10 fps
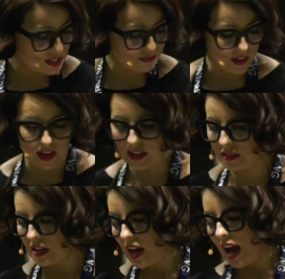fun.
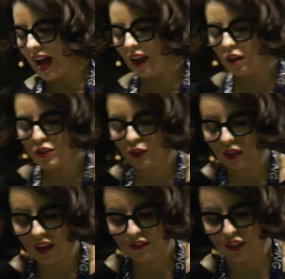I also
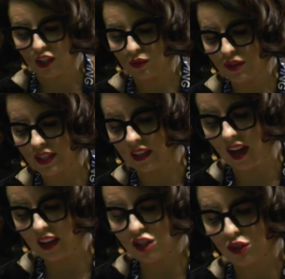love to use
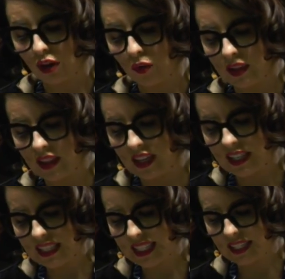cilantro in
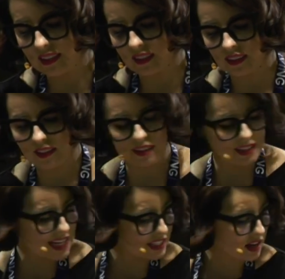this. That's an